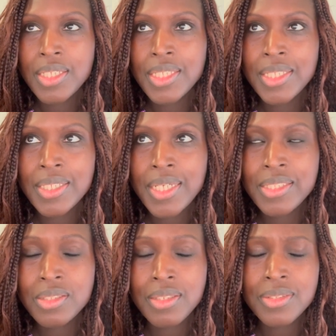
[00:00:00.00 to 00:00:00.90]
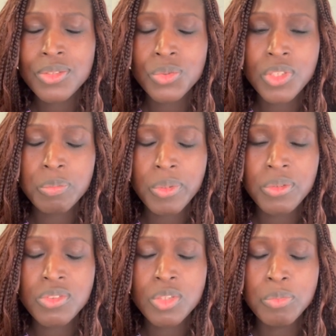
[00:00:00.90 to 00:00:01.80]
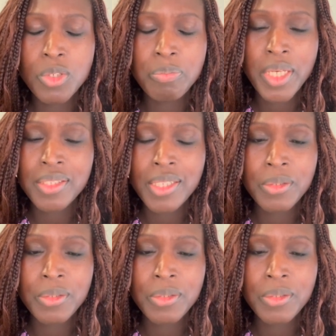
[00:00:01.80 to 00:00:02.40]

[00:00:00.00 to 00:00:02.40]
I started to experience more pain.